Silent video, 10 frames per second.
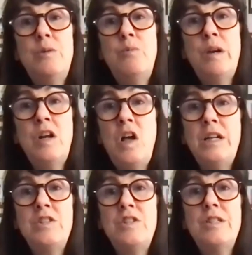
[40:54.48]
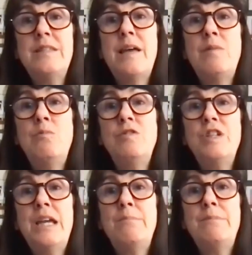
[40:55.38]
went on and she said,
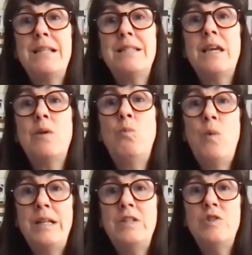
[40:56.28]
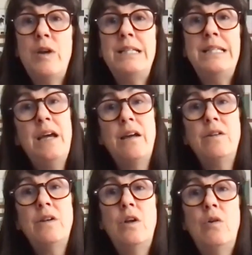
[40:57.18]
she kept asking, what is your idea?
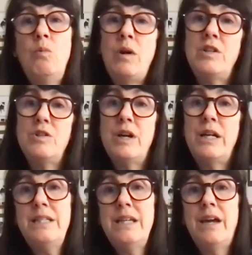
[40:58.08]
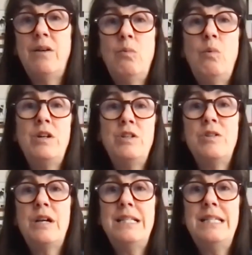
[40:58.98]
What is your idea? What is
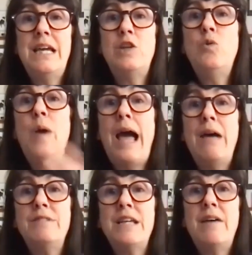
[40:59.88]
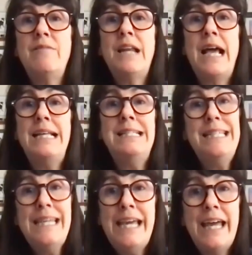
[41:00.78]
your idea? You have to have an
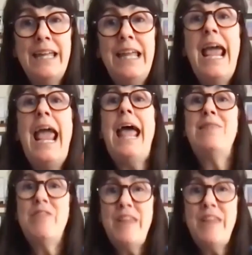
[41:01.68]
idea, and